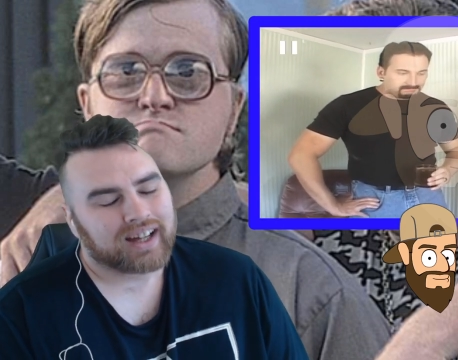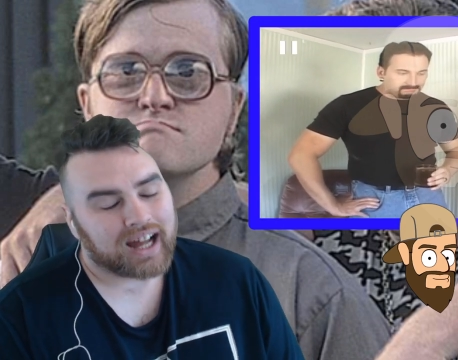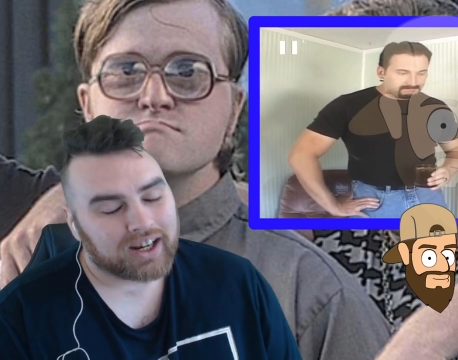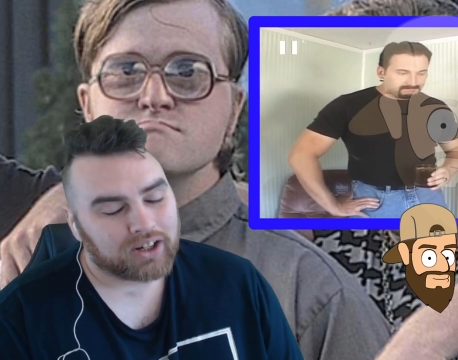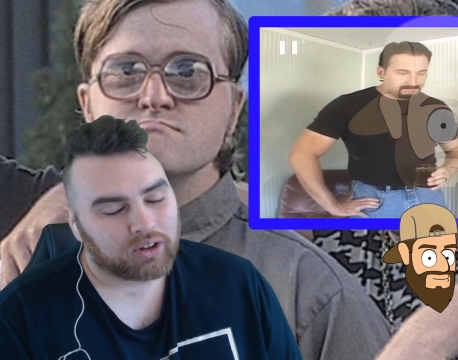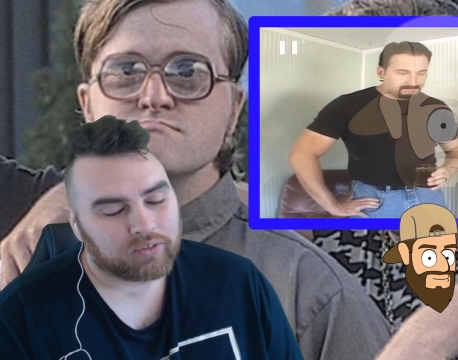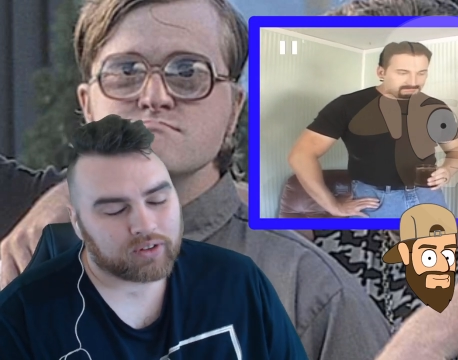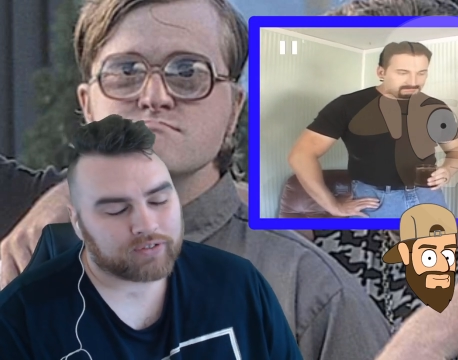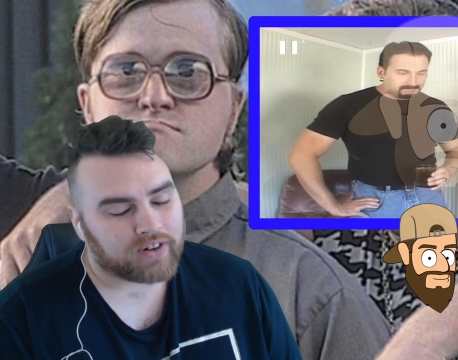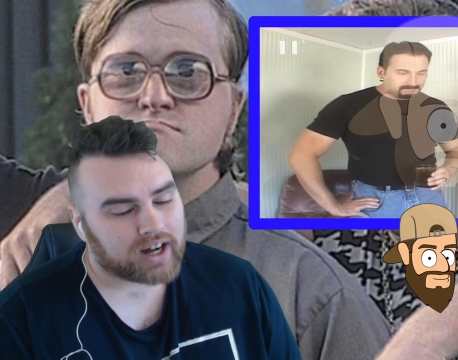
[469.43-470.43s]
Speaker 1: I love
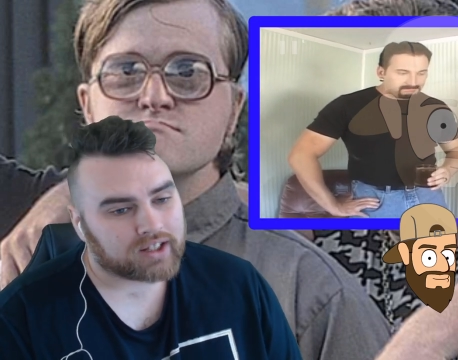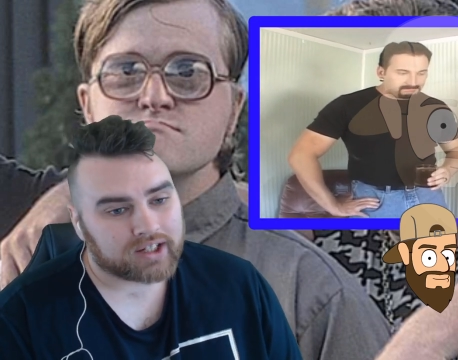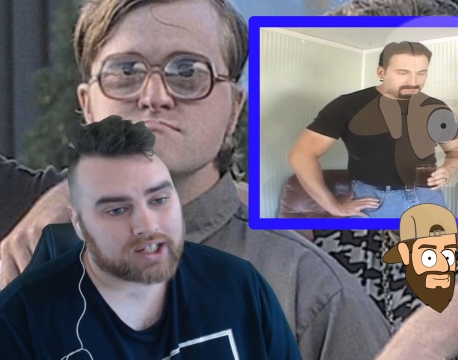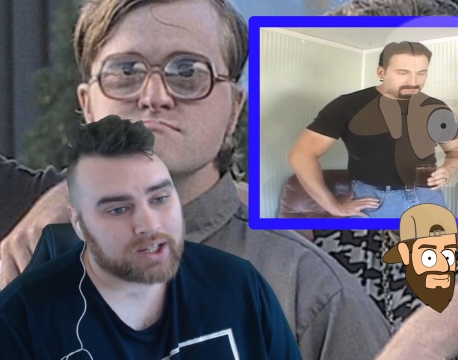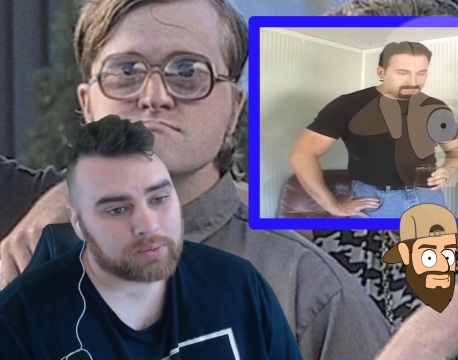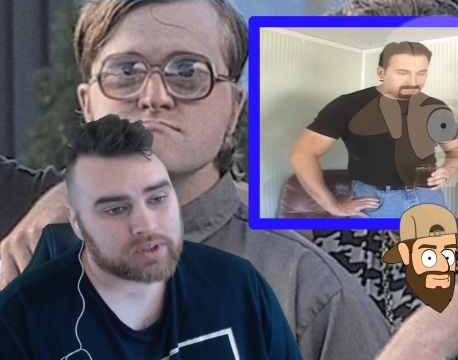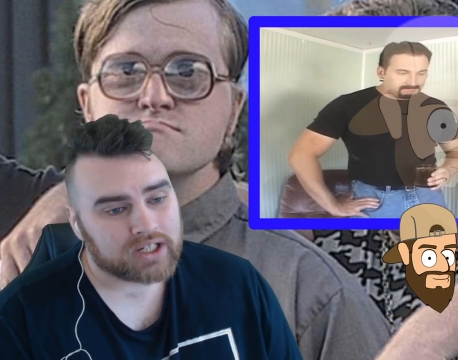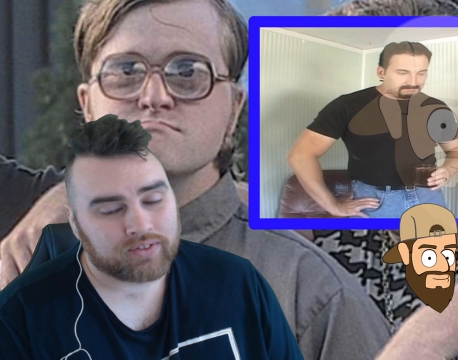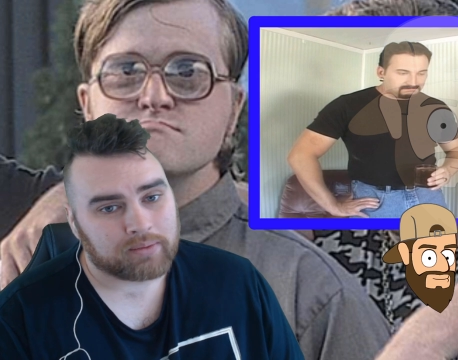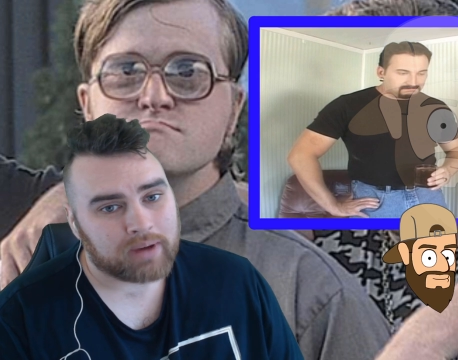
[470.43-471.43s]
the fact that he keeps
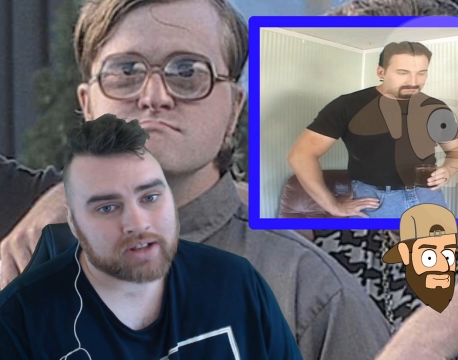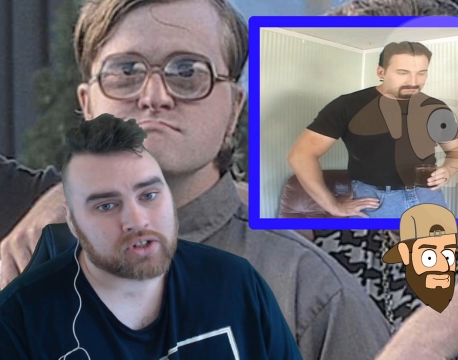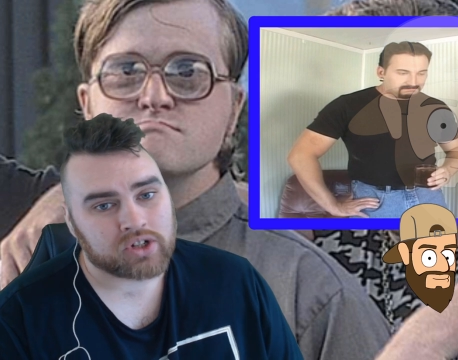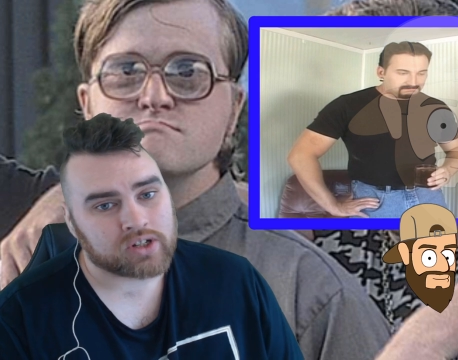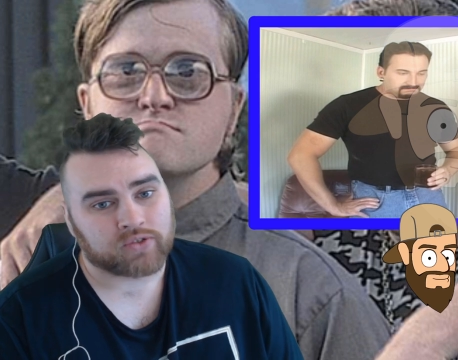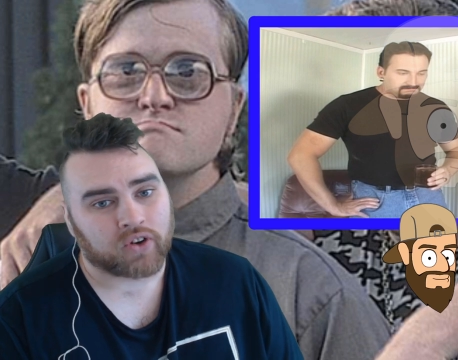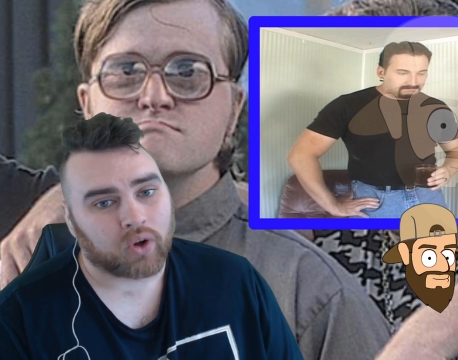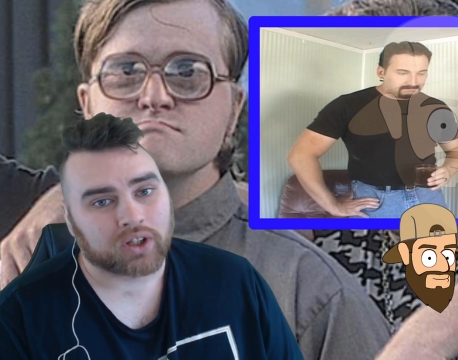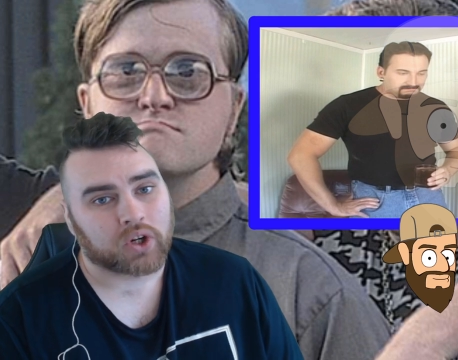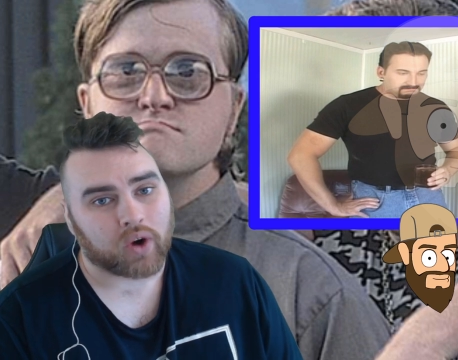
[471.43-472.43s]
leaving messages for
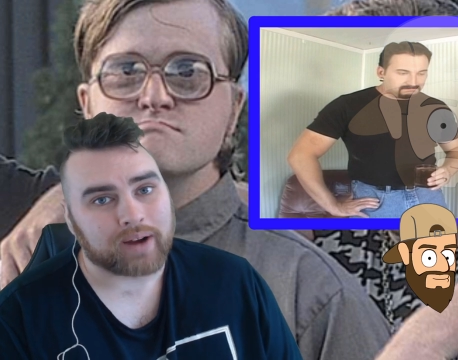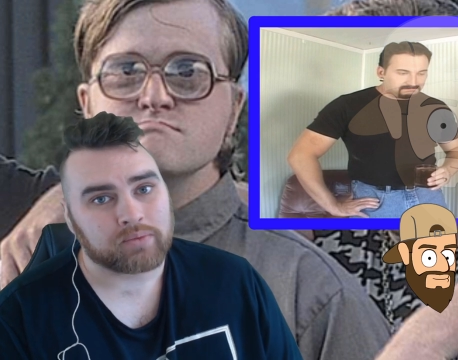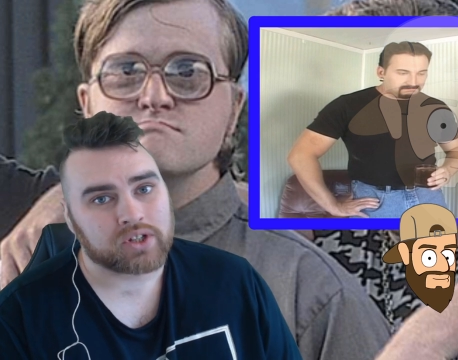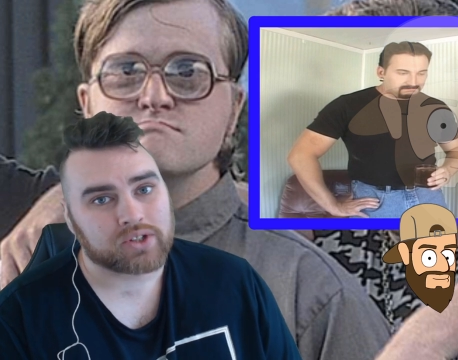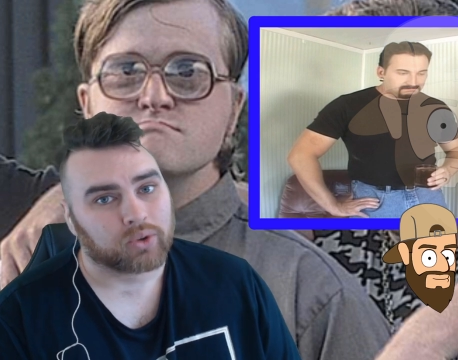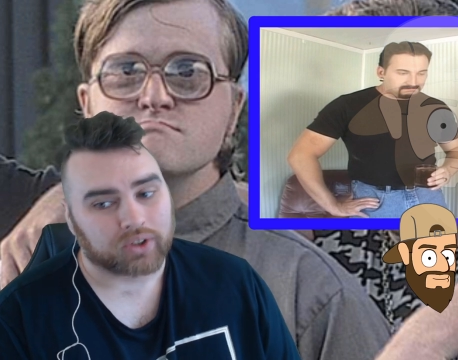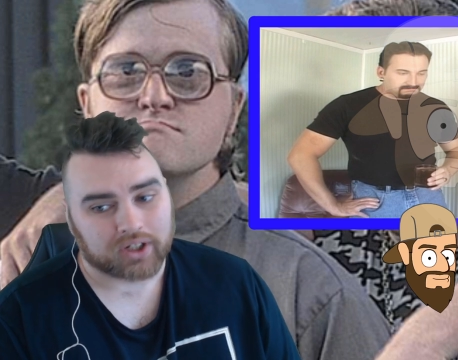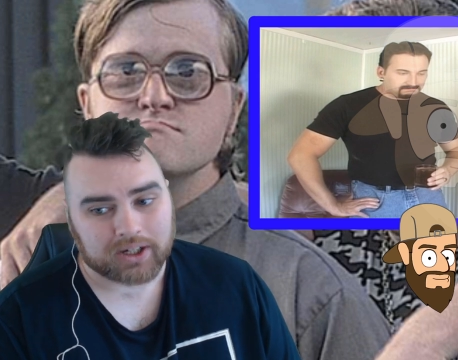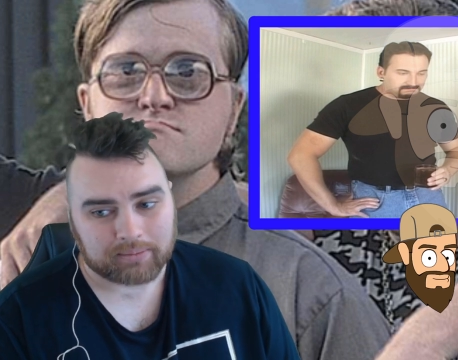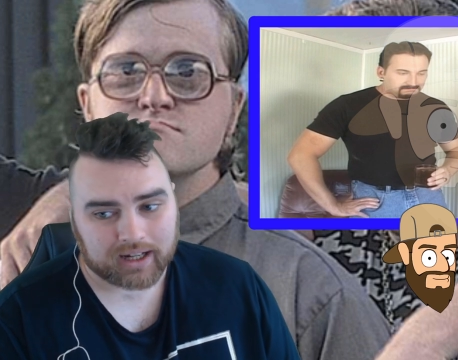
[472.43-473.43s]
all the crimes he's going to
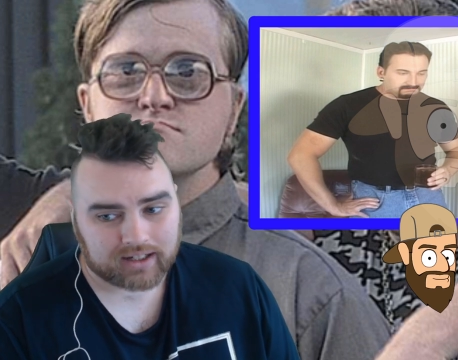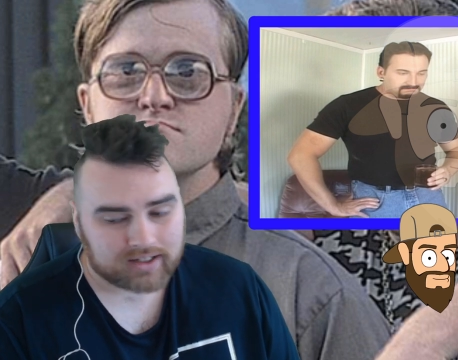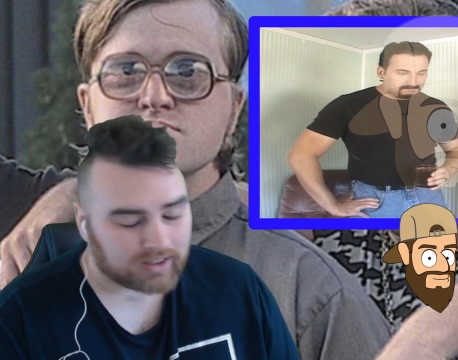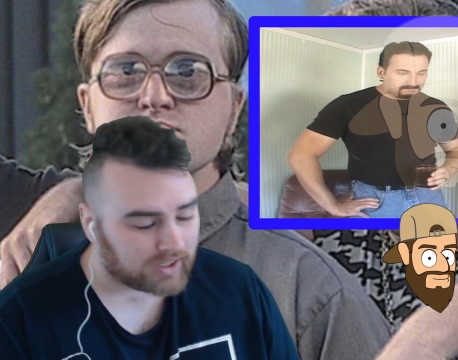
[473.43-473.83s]
commit.